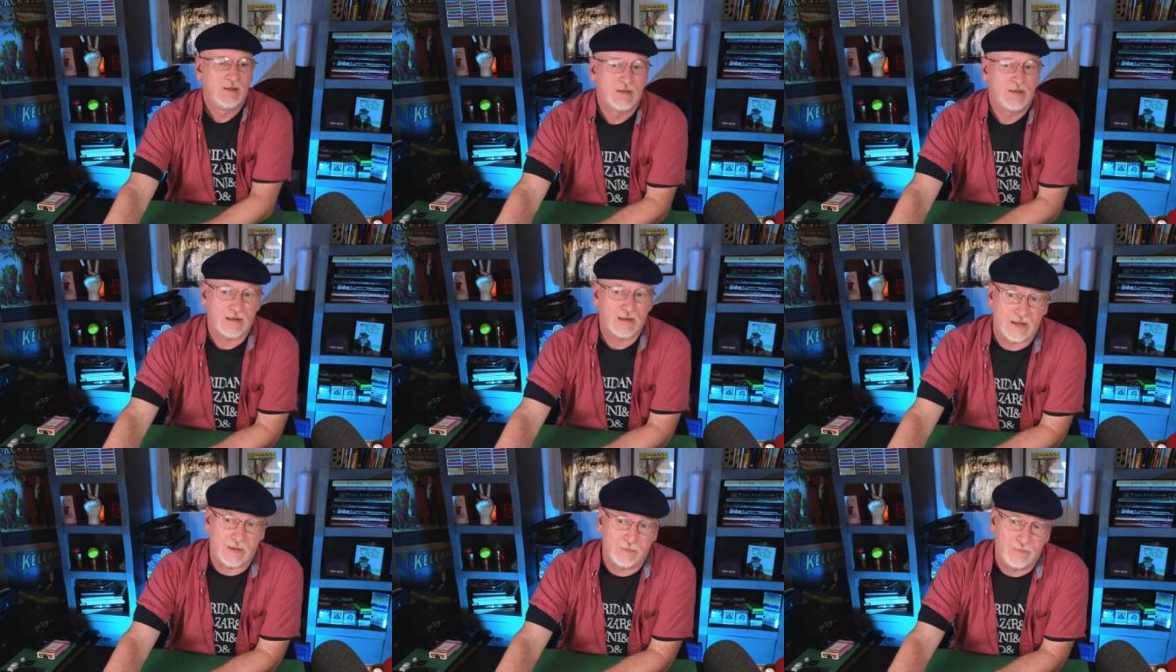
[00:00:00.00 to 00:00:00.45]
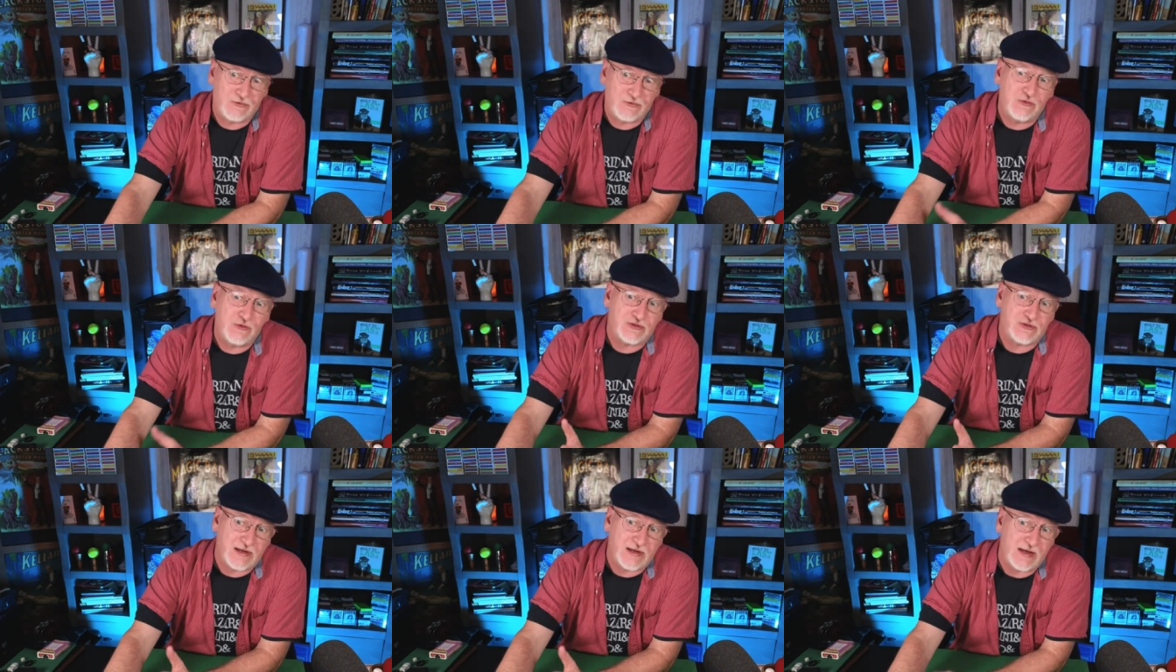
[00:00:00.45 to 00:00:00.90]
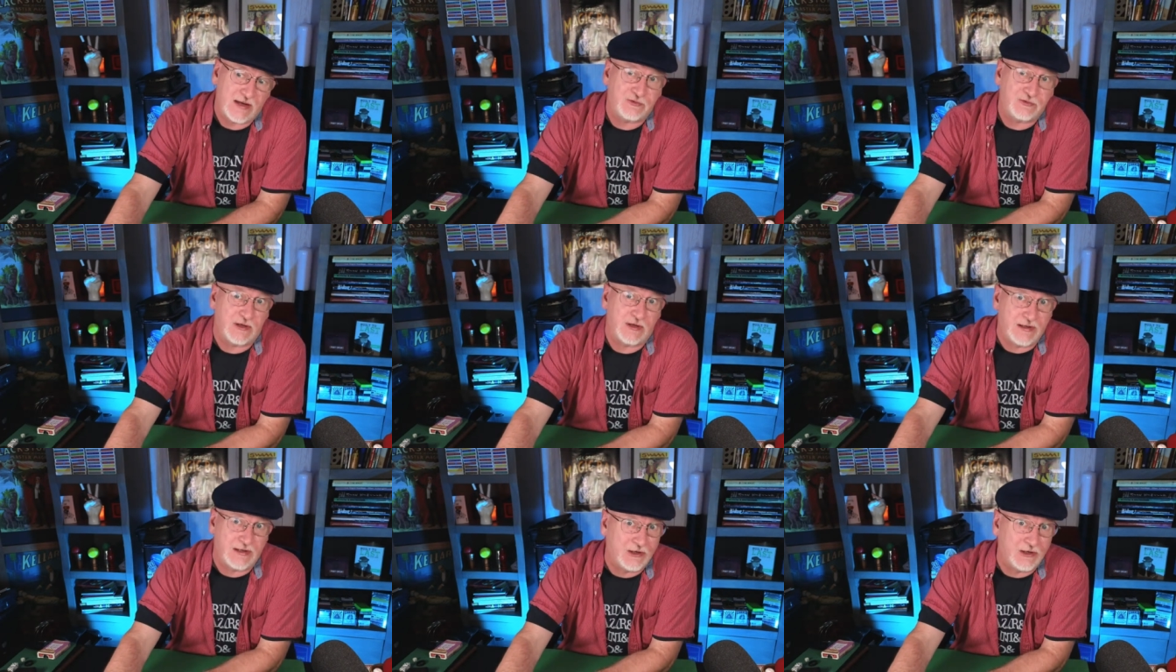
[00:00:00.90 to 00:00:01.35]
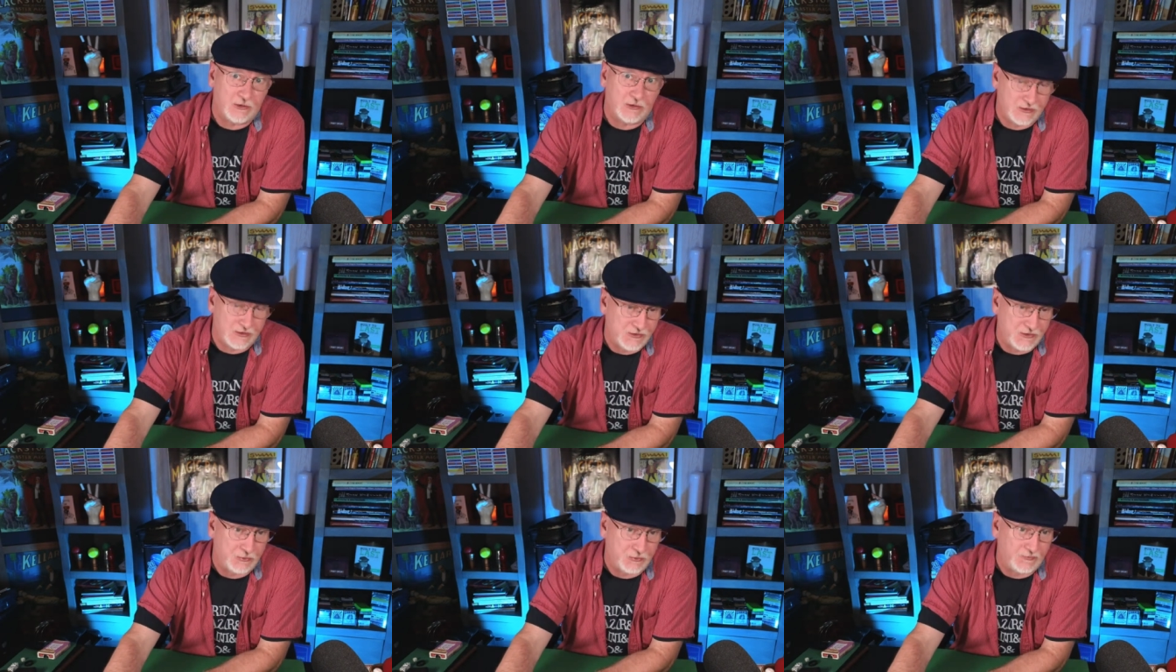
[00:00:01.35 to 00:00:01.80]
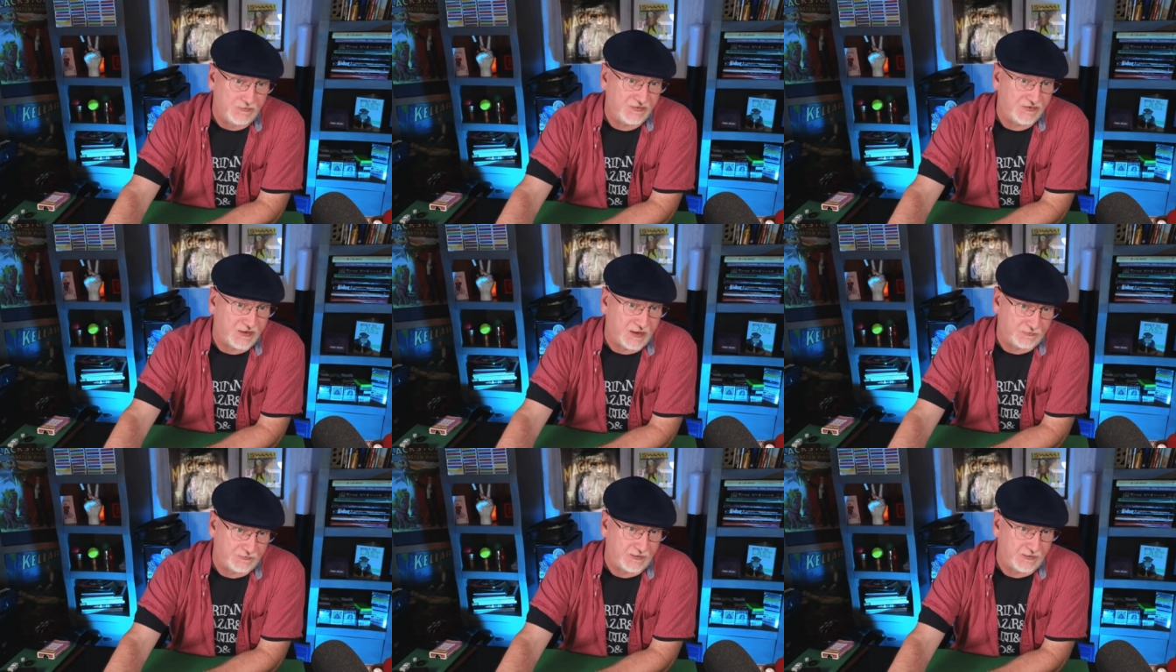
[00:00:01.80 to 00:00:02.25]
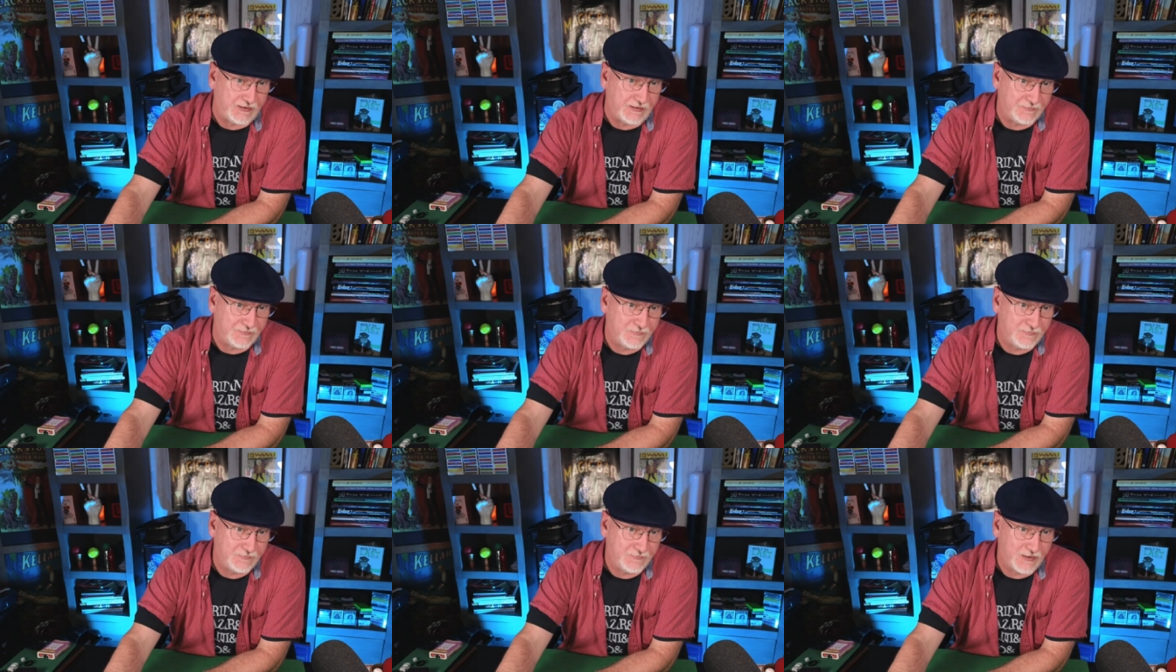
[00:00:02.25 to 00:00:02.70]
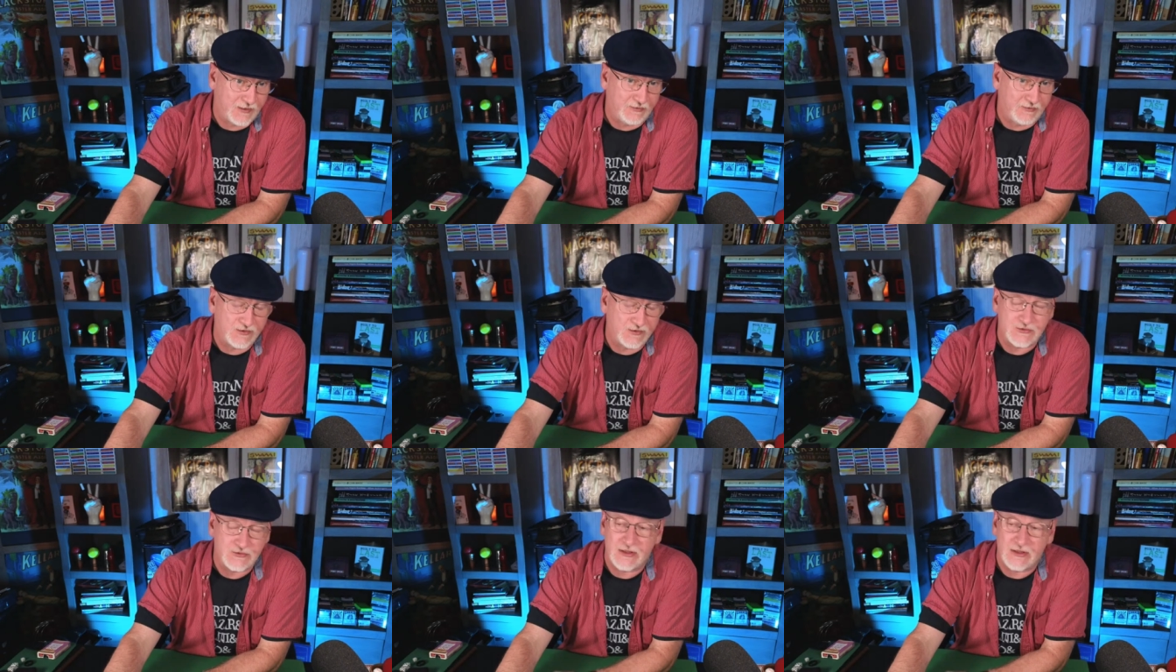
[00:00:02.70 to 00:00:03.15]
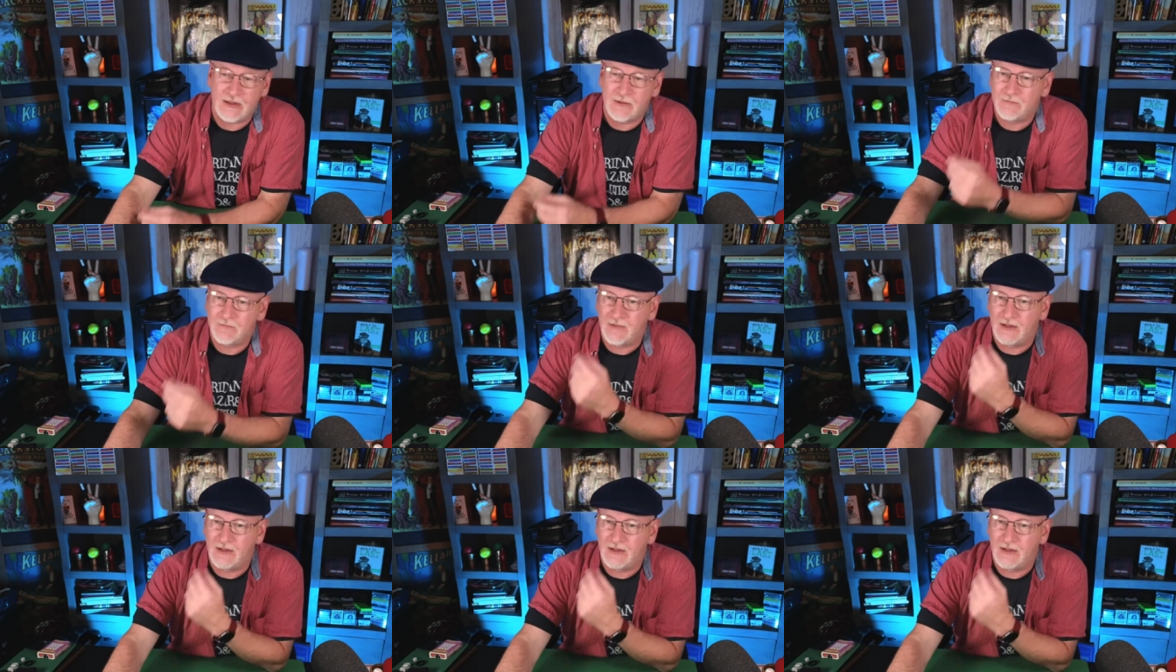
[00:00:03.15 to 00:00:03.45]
That comes usually after a year or two of suffering on the street.